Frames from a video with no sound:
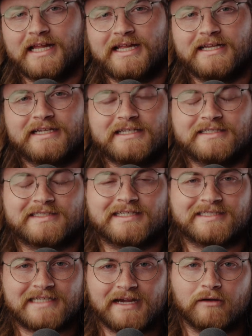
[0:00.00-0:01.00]
and he
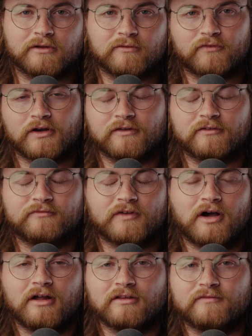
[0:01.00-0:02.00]
sits down in front of
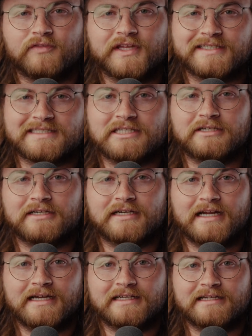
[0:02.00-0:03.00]
all of this
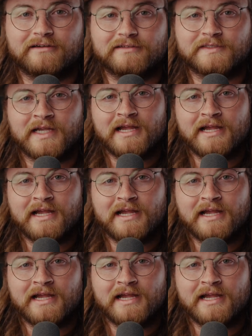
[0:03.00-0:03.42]
gear and he goes,